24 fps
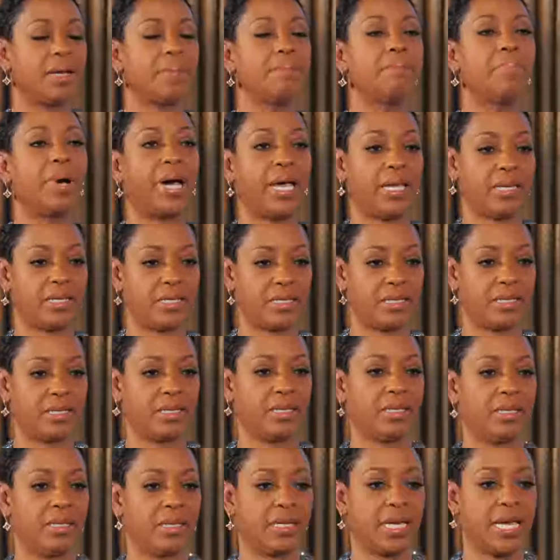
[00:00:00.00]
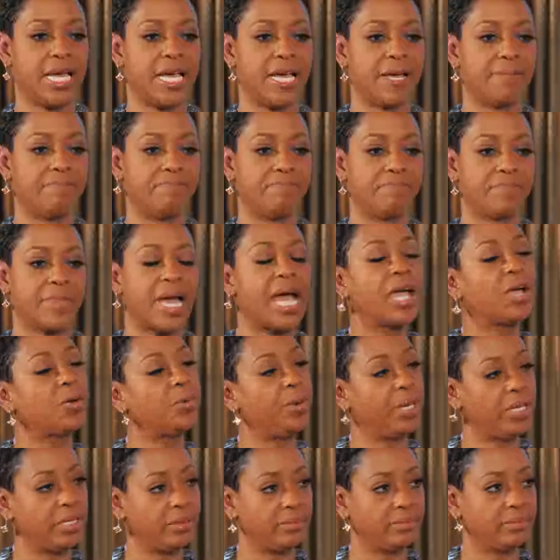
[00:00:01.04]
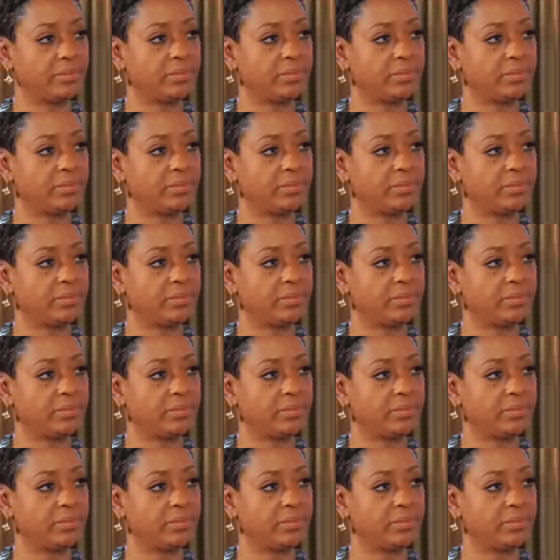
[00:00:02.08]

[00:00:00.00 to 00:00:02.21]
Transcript: But I quit.